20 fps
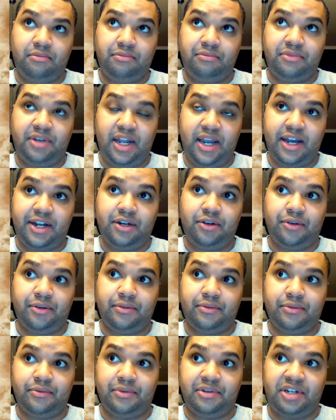Daniel
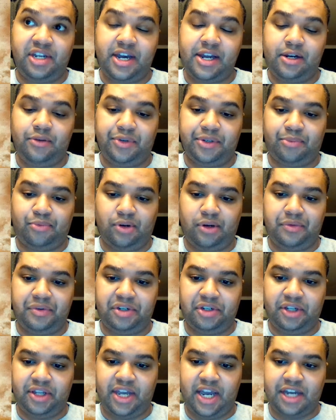was
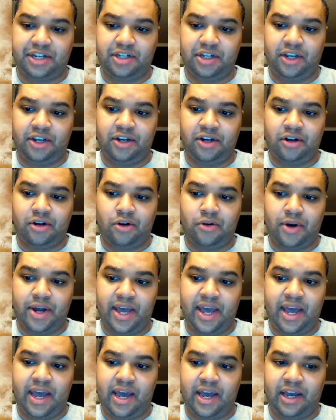previously at, to go
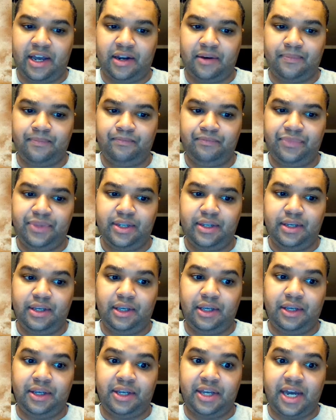and
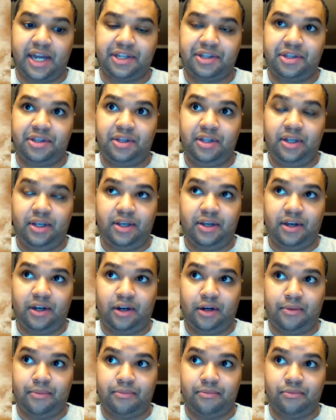get
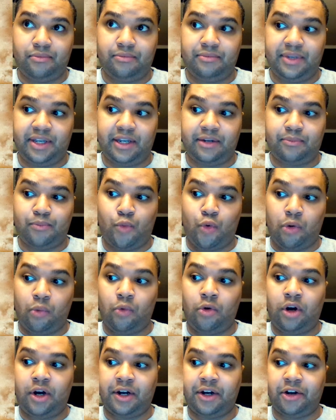get more
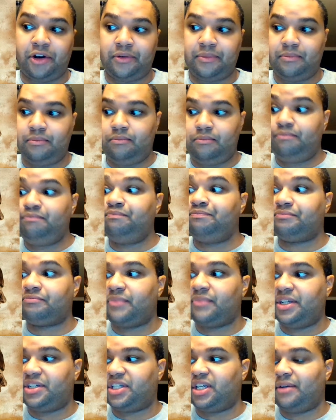water
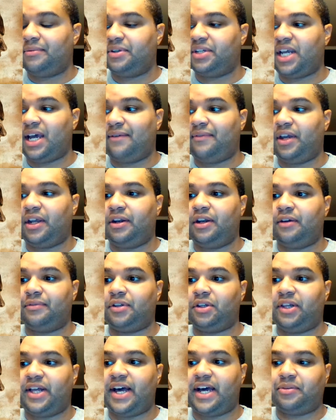instead of just having enough
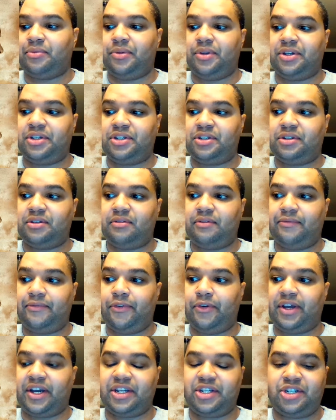to last
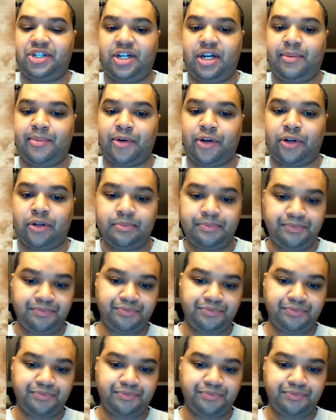for a summer.